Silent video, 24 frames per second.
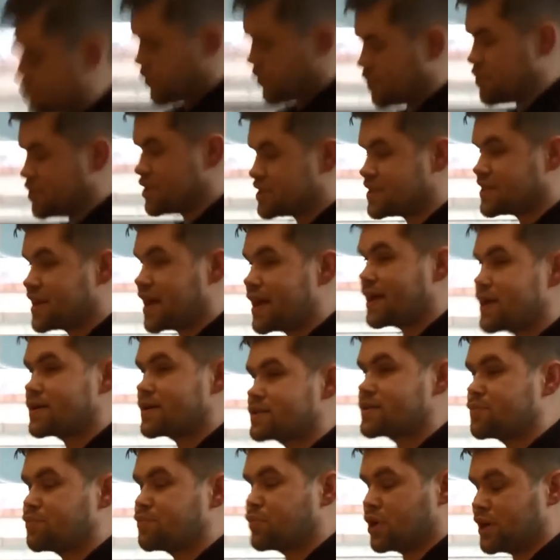My
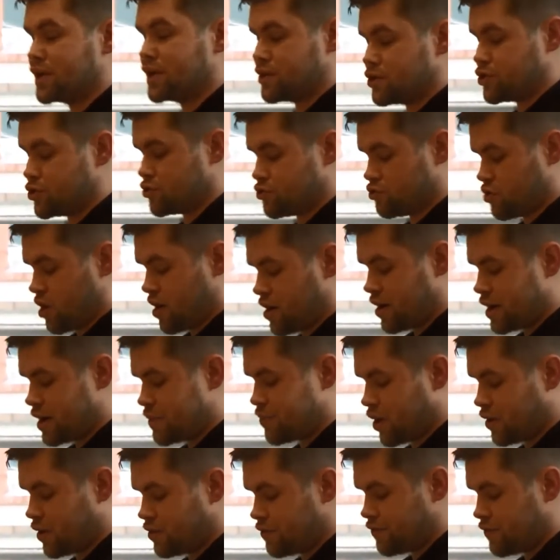mistakes are bleached dry
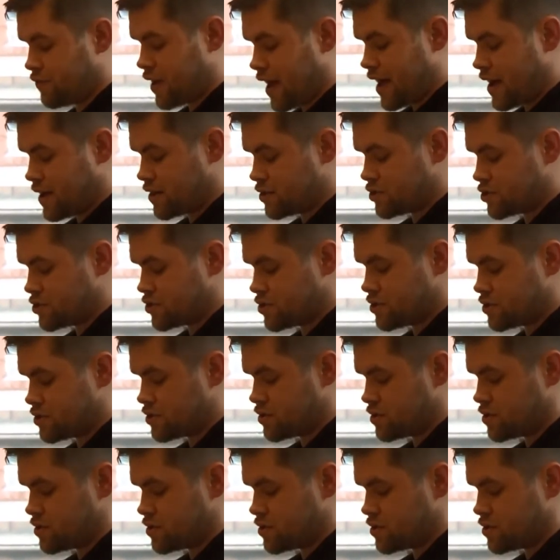by the flash.